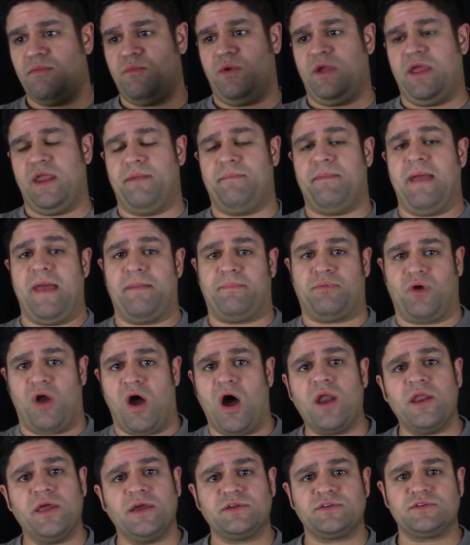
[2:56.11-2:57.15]
we had a bad
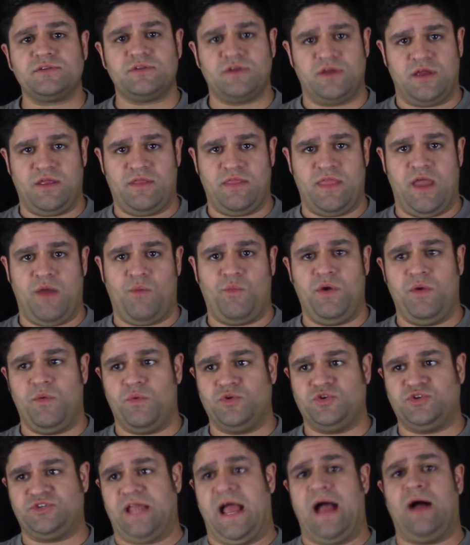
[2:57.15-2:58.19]
product and that we
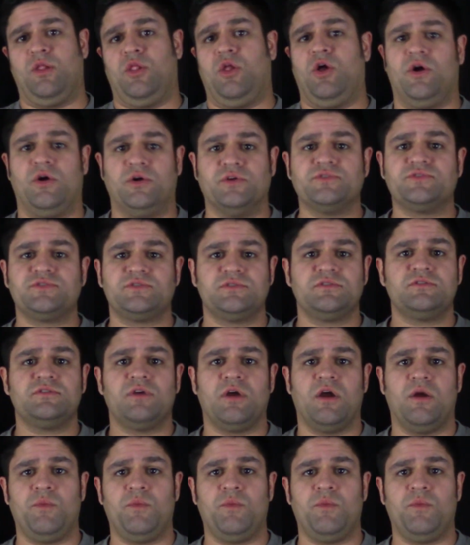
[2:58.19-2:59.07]
were just outlaws.